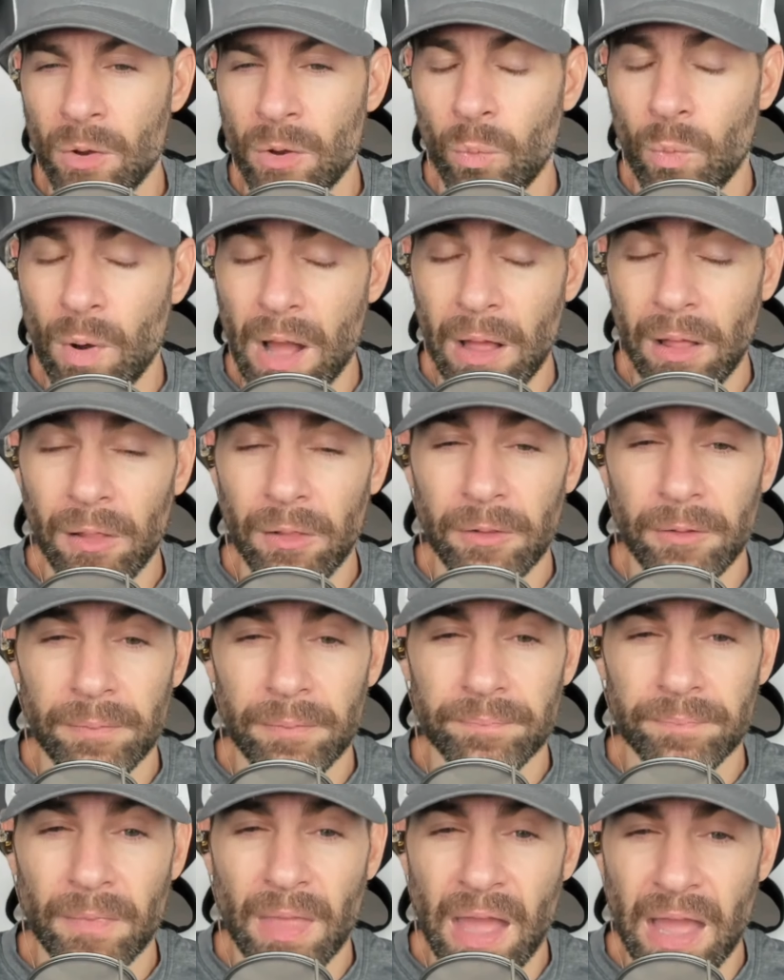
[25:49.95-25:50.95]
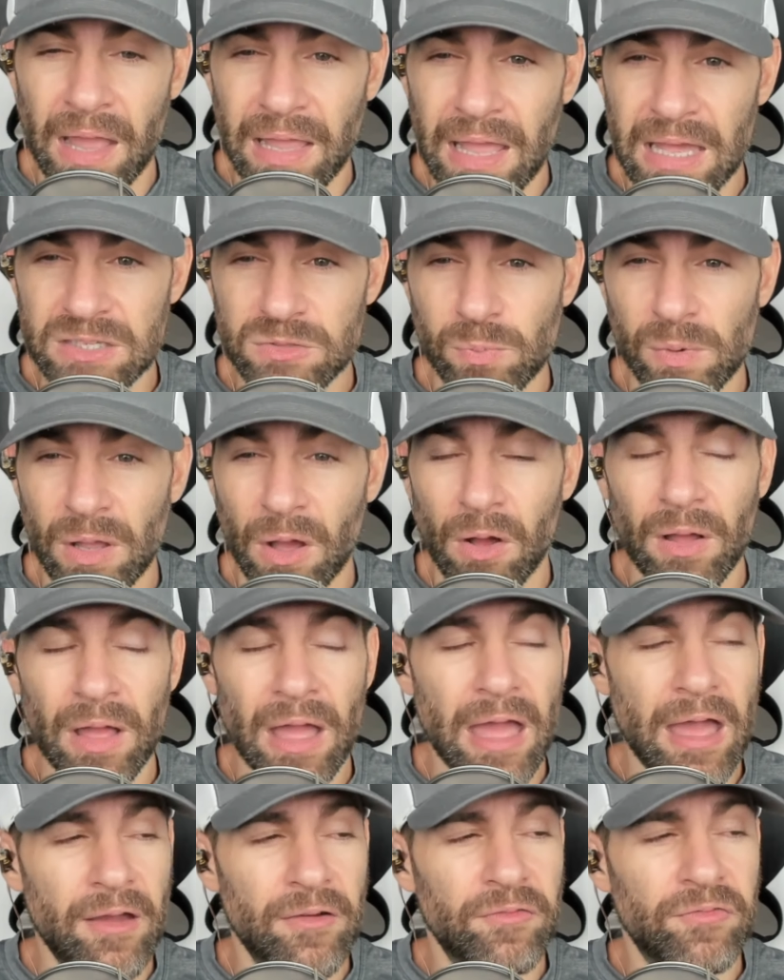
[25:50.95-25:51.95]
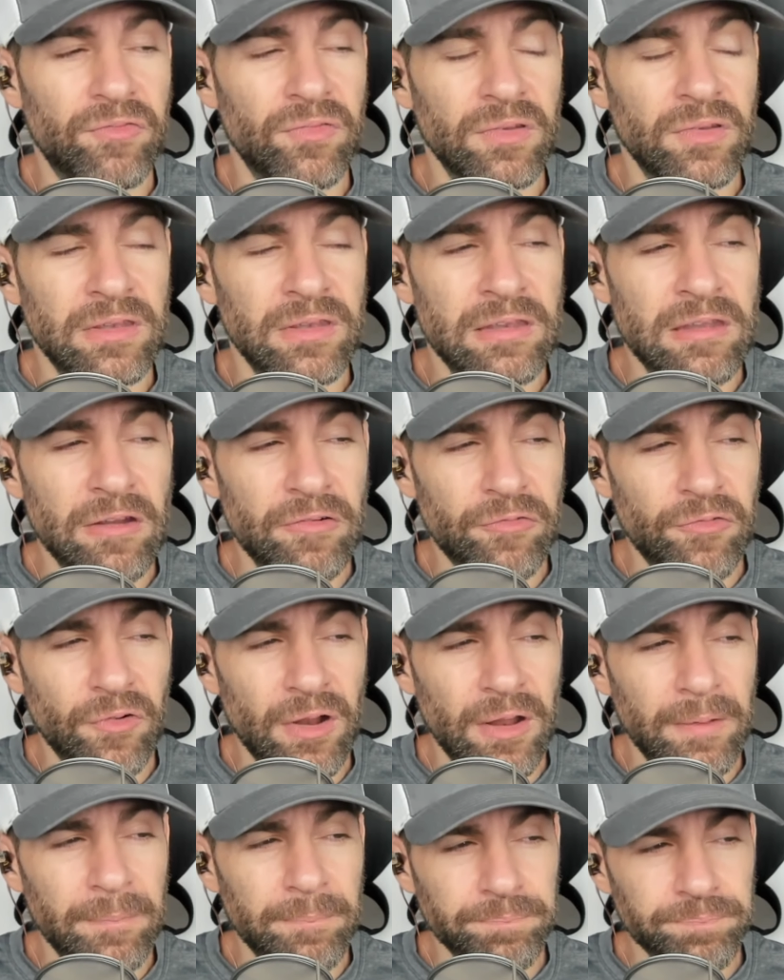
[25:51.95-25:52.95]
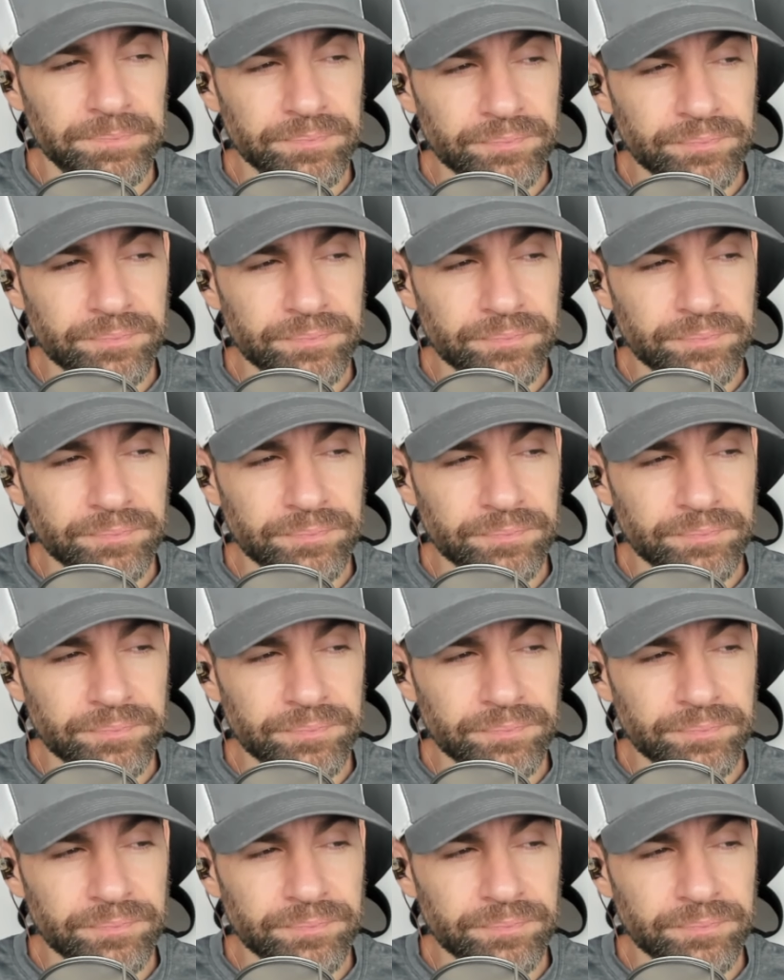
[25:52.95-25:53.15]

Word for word: Well, I guess we all have different